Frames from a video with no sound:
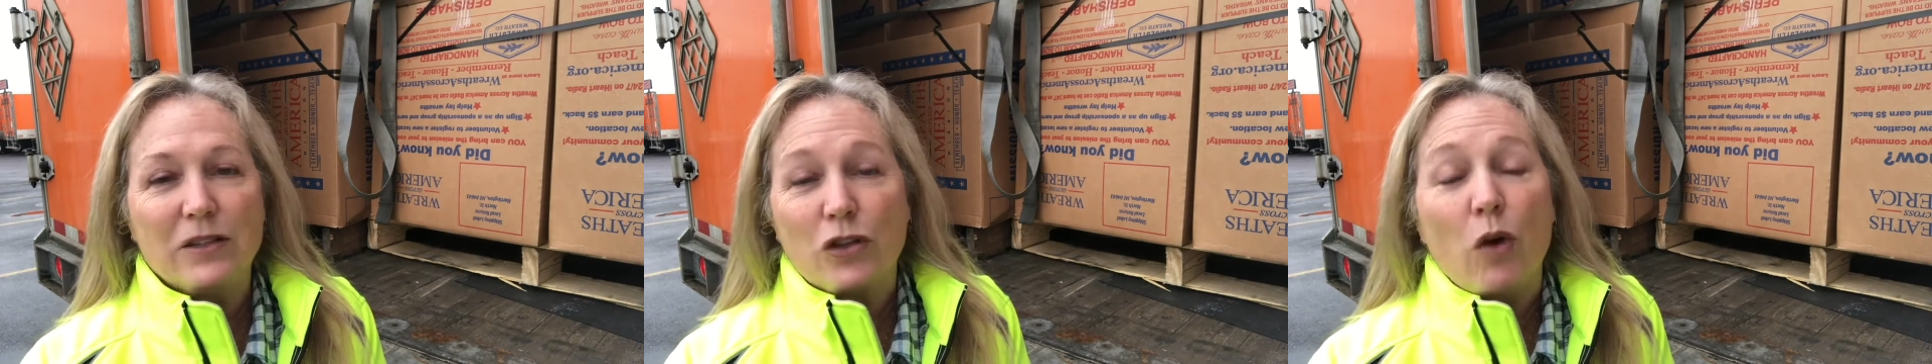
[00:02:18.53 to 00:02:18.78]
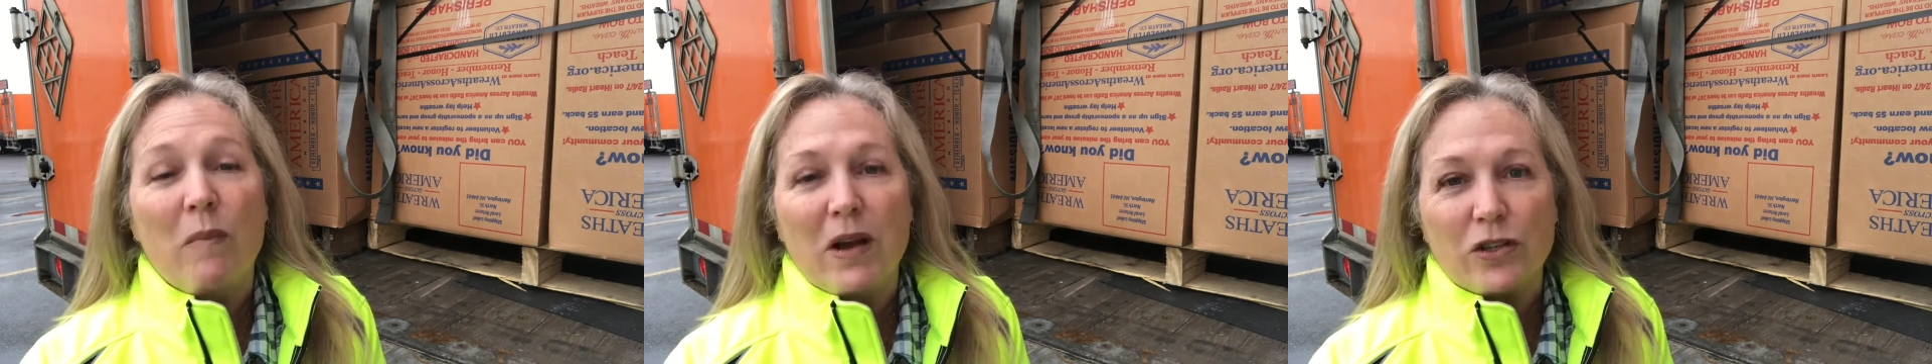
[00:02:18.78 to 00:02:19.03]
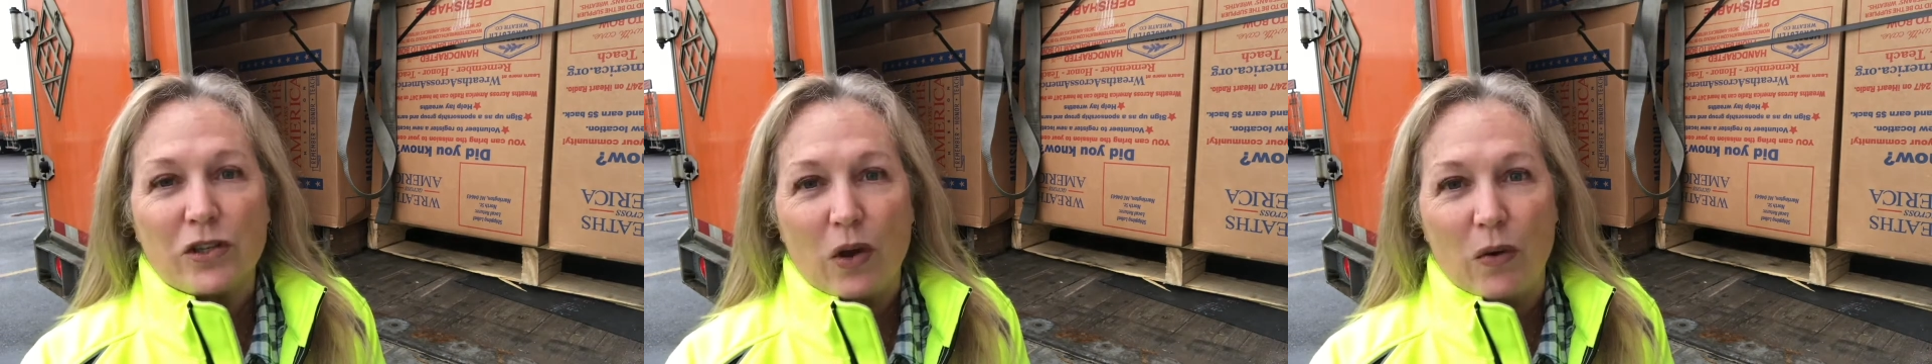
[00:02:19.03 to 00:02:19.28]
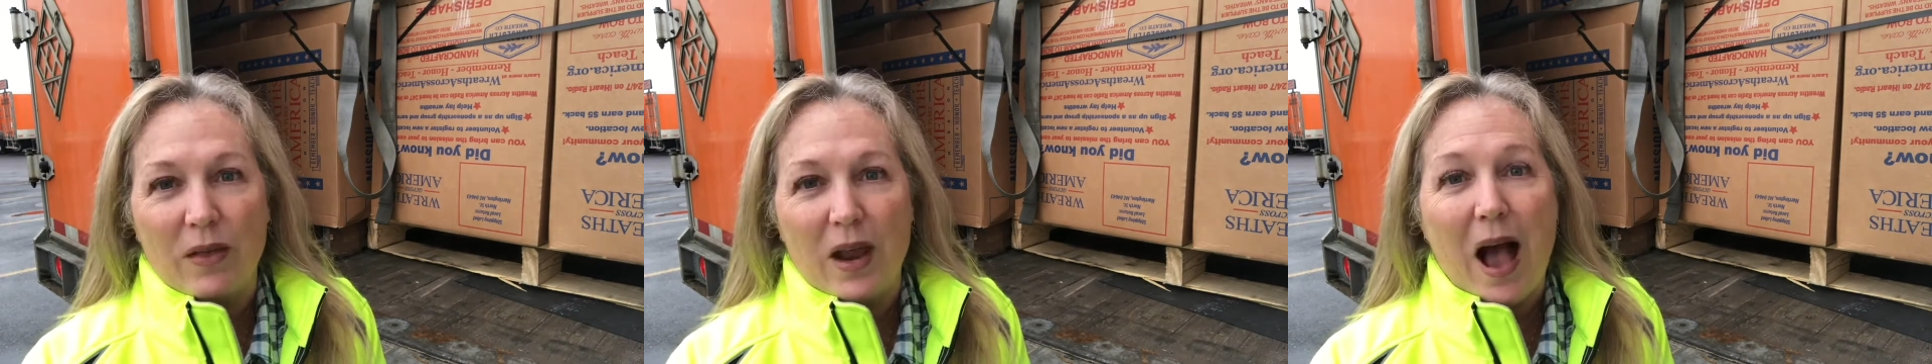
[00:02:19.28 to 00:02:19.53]
so much
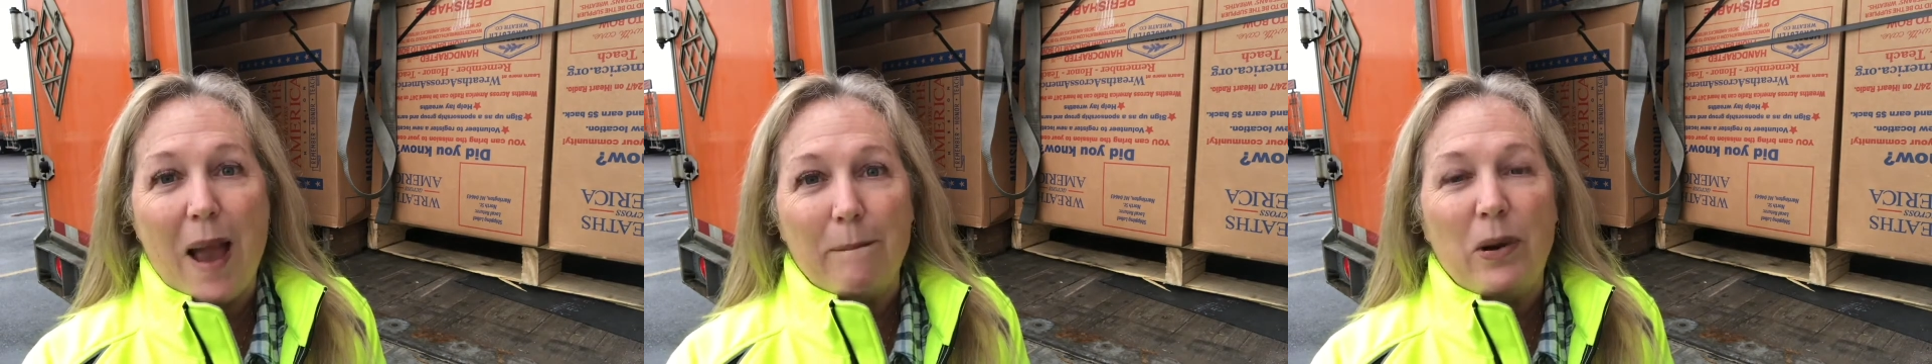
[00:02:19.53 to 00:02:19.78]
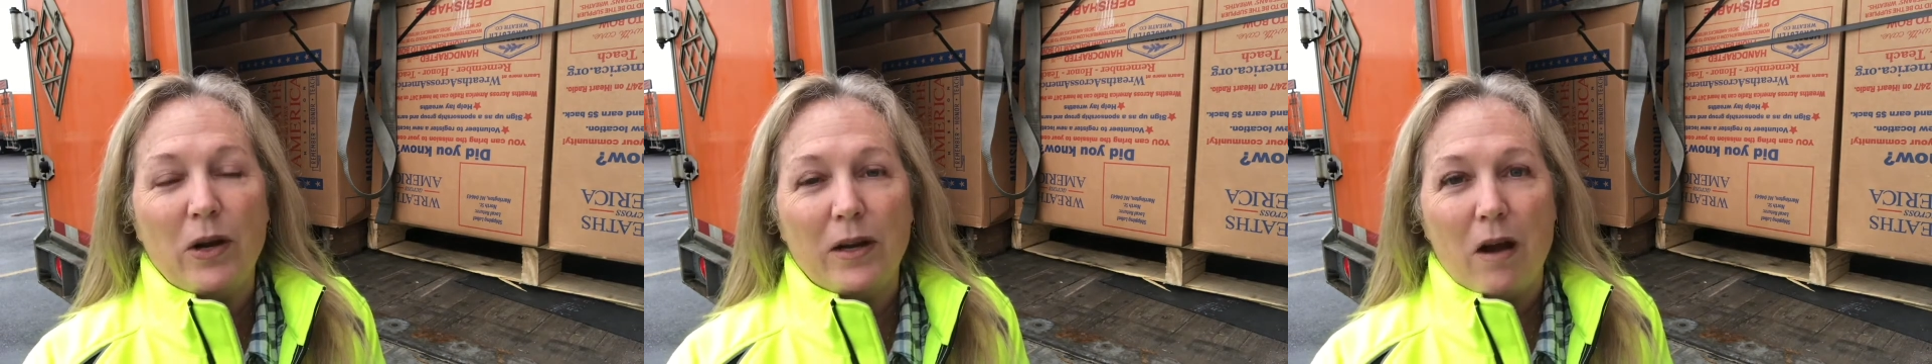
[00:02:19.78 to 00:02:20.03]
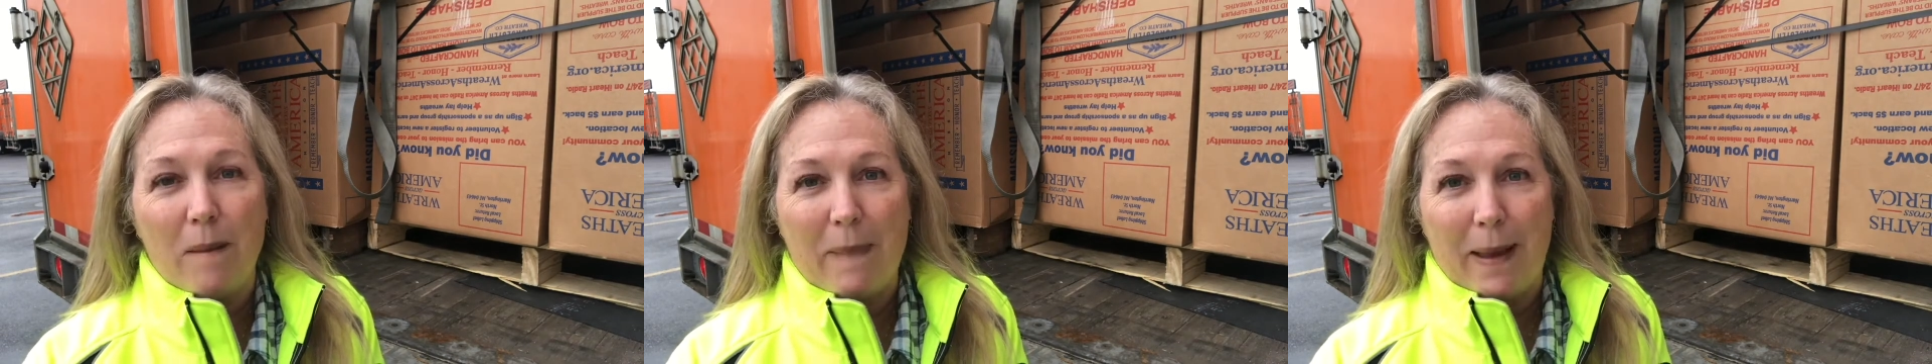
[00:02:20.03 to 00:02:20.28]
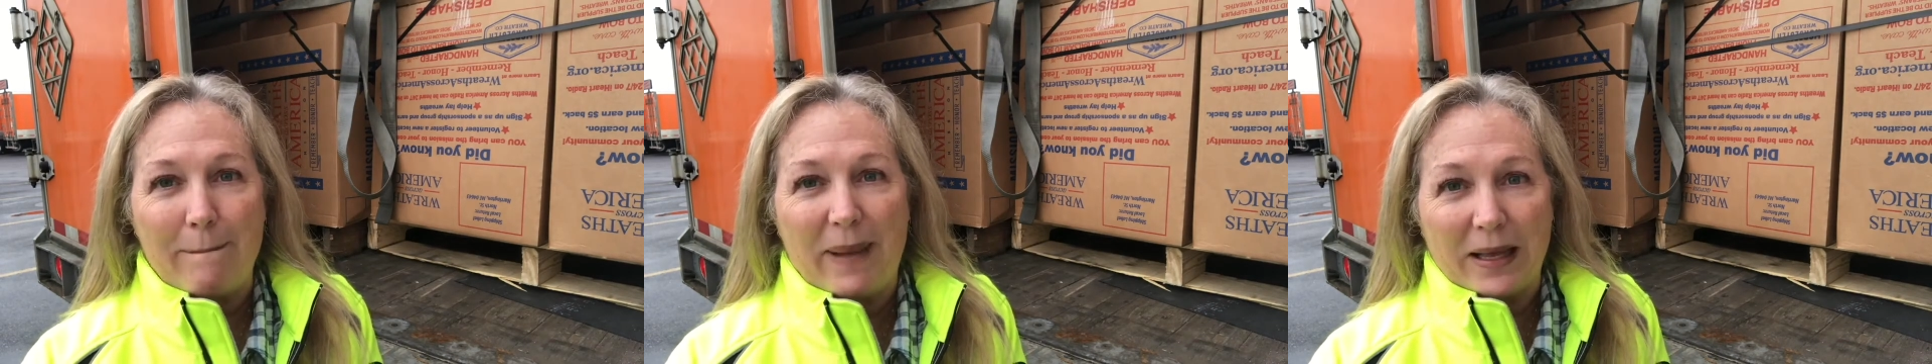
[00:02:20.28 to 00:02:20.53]
so that I put it on
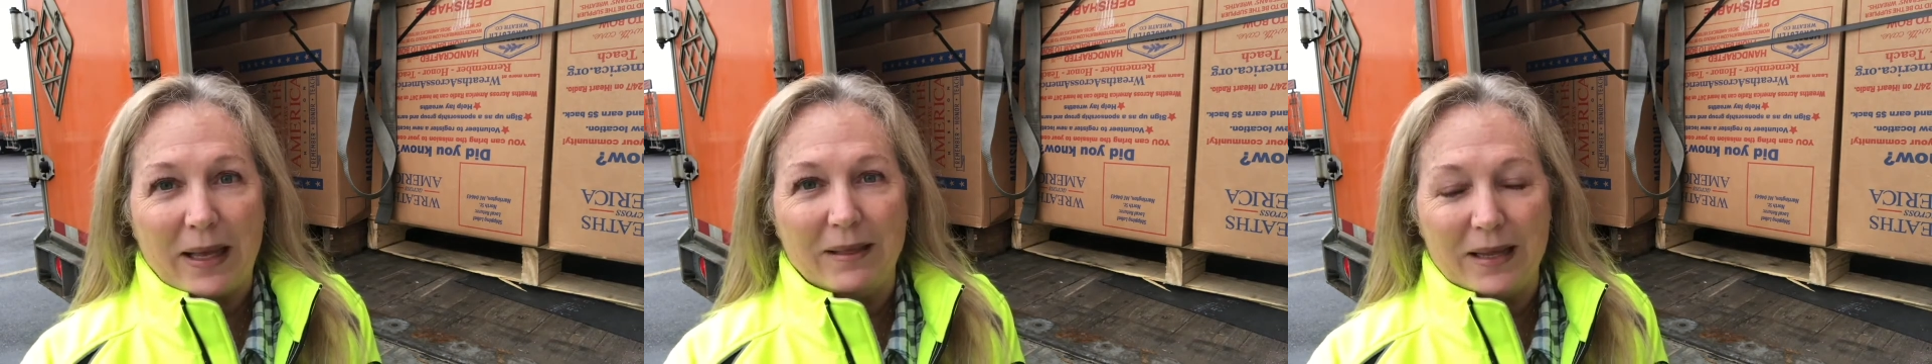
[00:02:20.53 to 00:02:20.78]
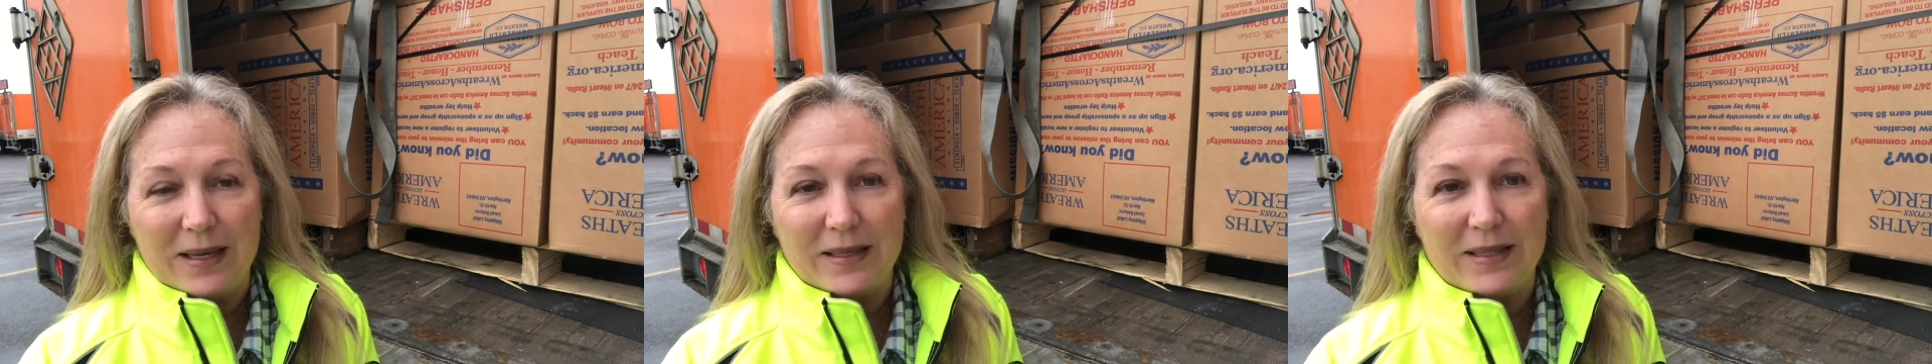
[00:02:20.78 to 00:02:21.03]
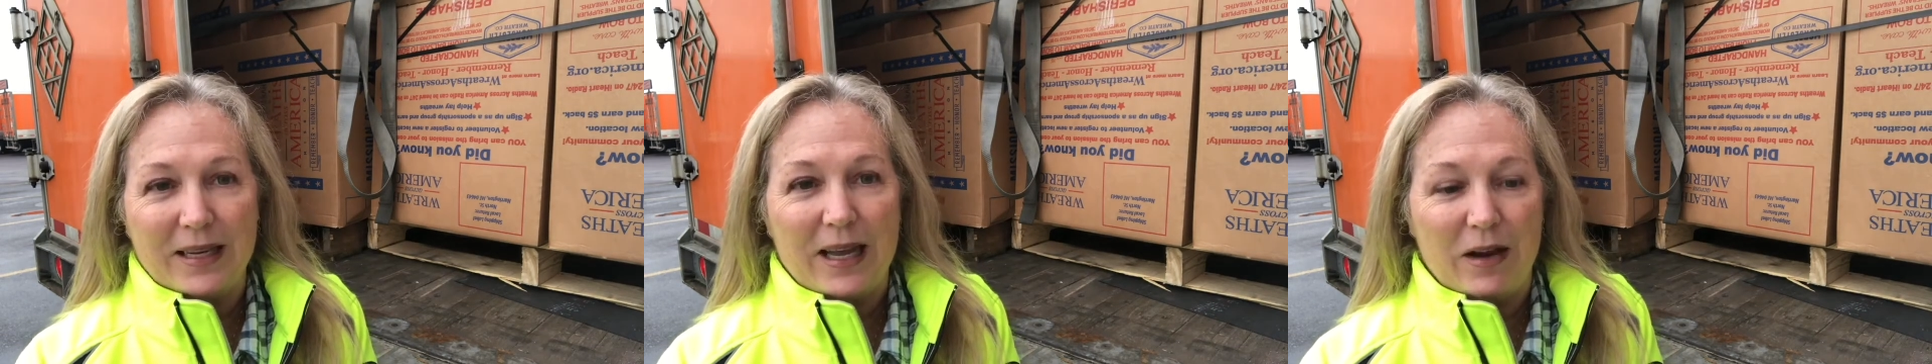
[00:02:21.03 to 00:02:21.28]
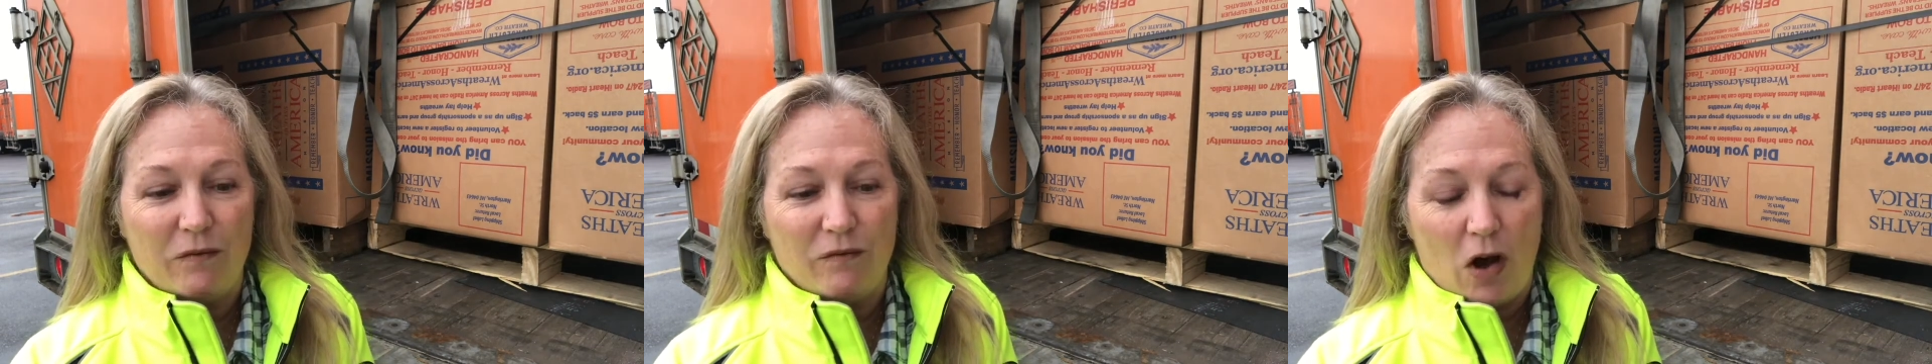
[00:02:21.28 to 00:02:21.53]
my bucket list to
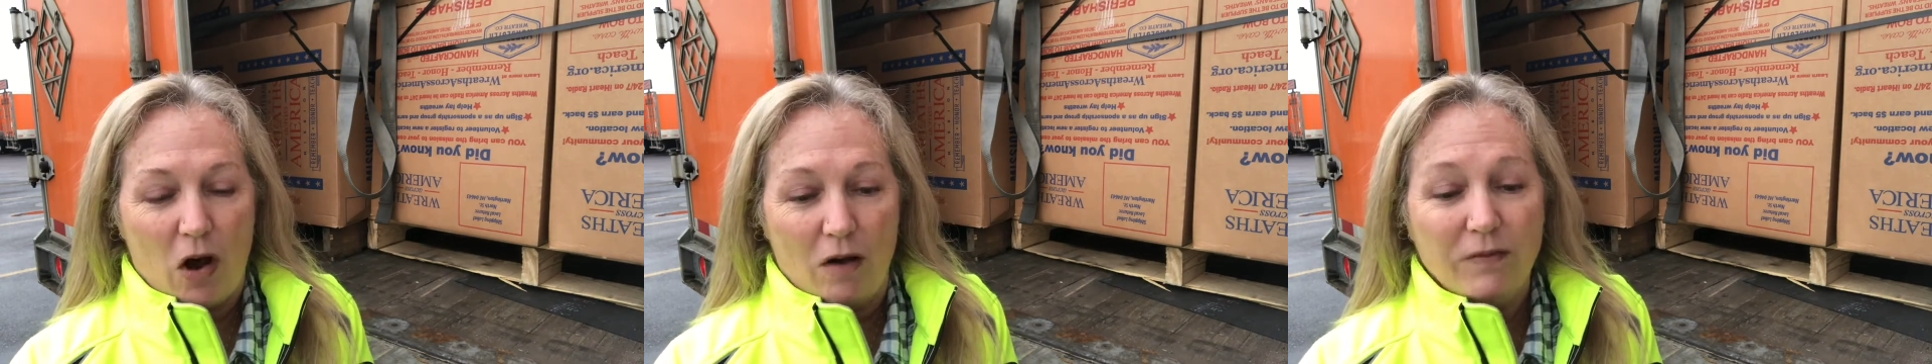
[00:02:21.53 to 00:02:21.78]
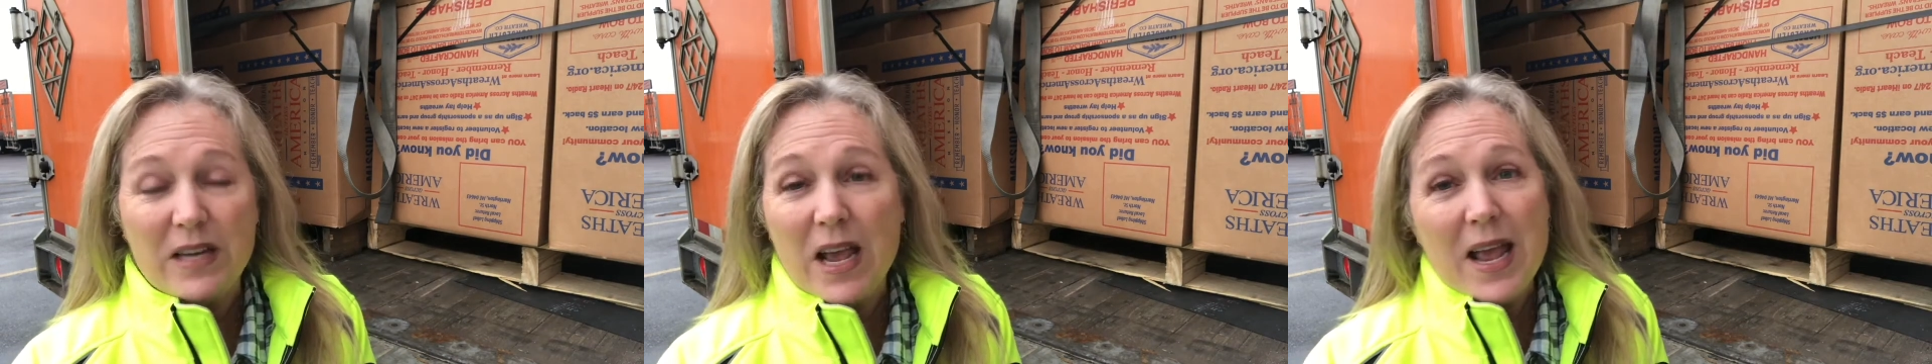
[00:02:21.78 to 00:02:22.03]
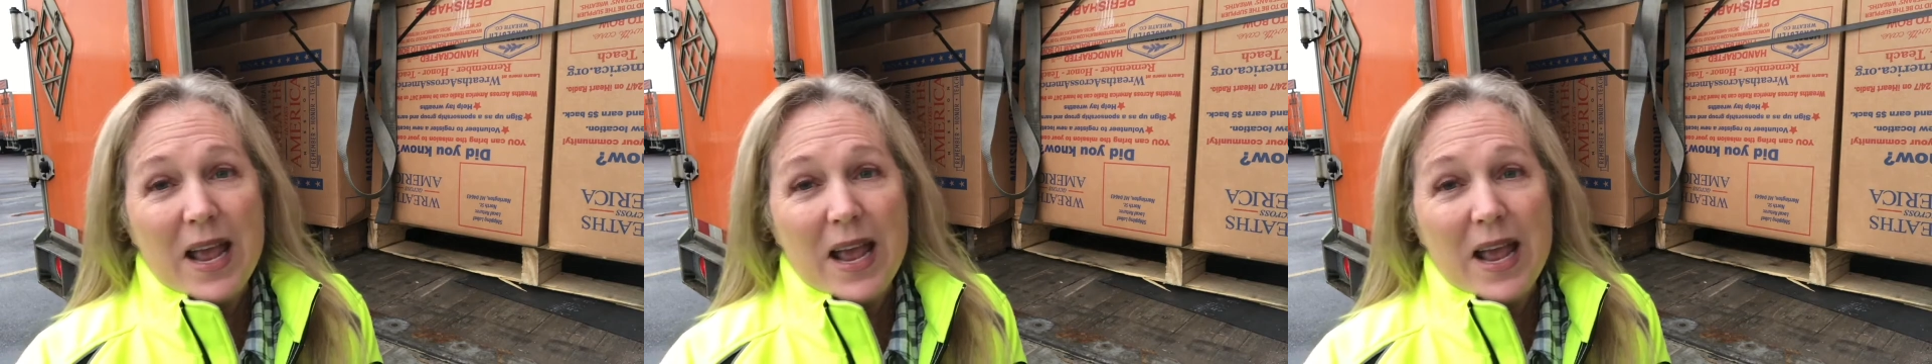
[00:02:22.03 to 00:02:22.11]
get involved.